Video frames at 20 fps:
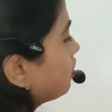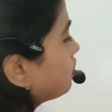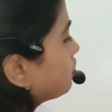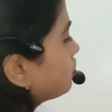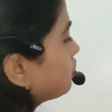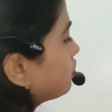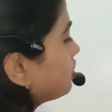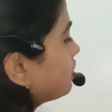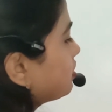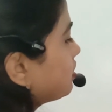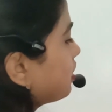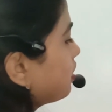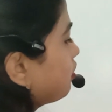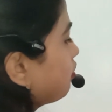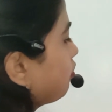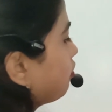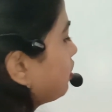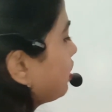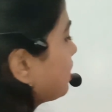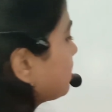So these are
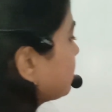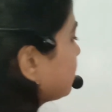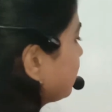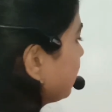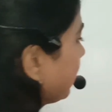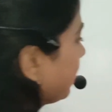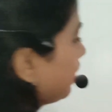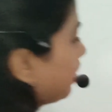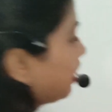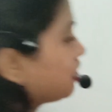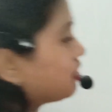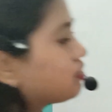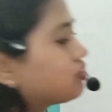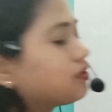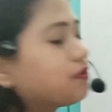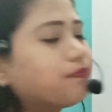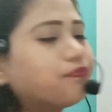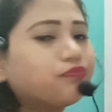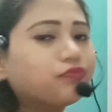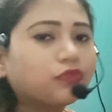known as
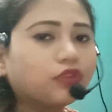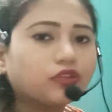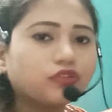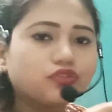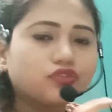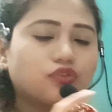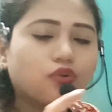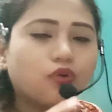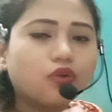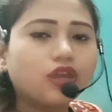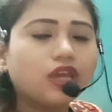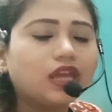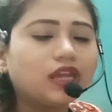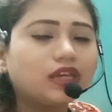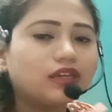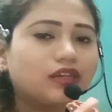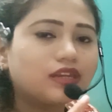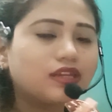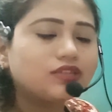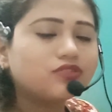sclerites. So
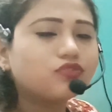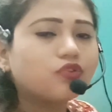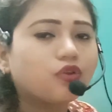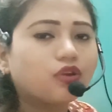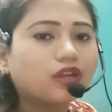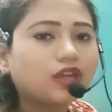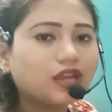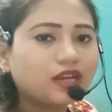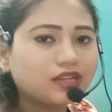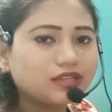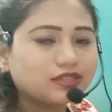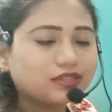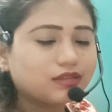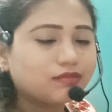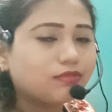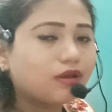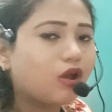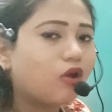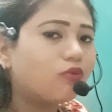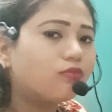in this
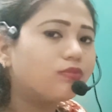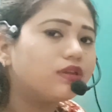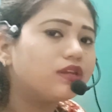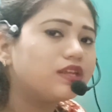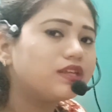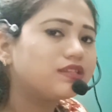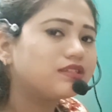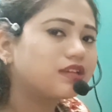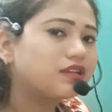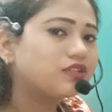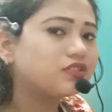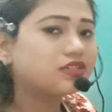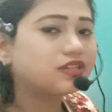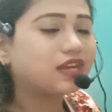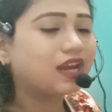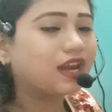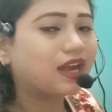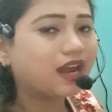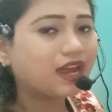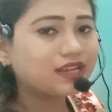organism, how many such
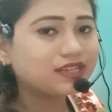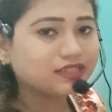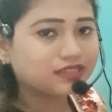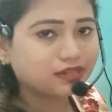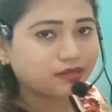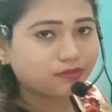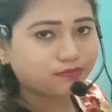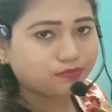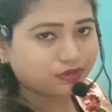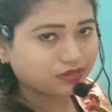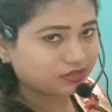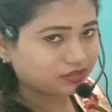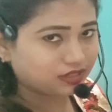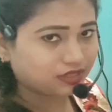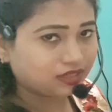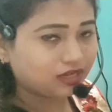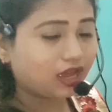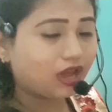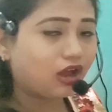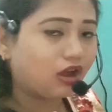sclerites are
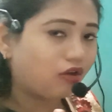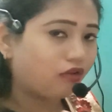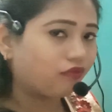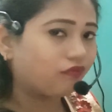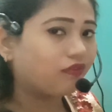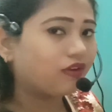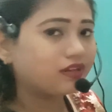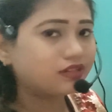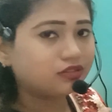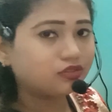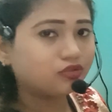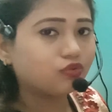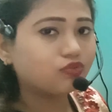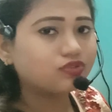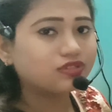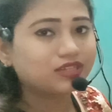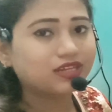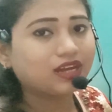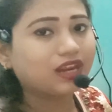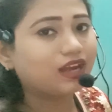present, or what
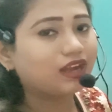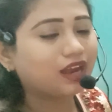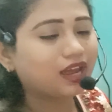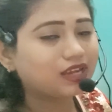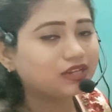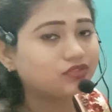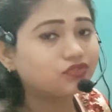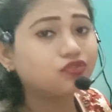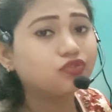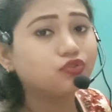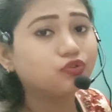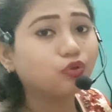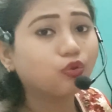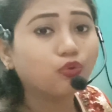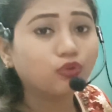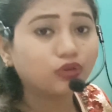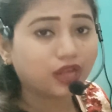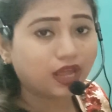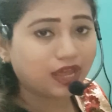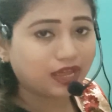those sclerites
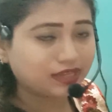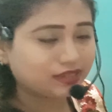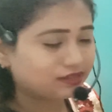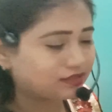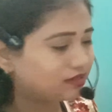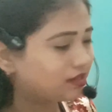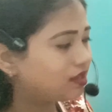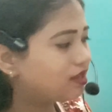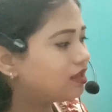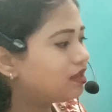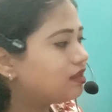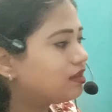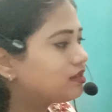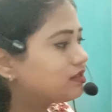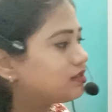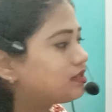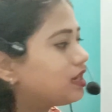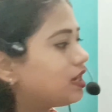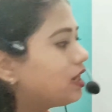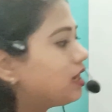known as?
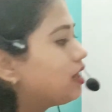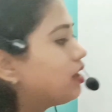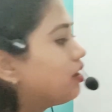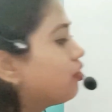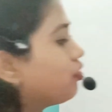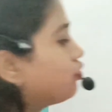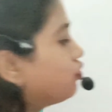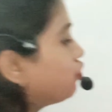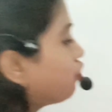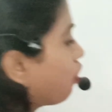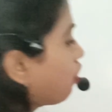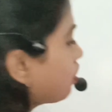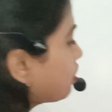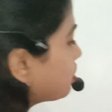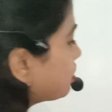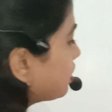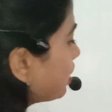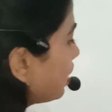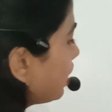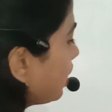See,
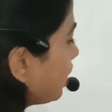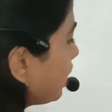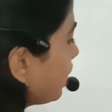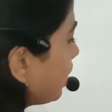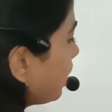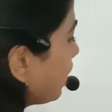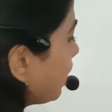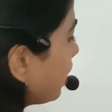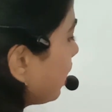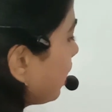dorsally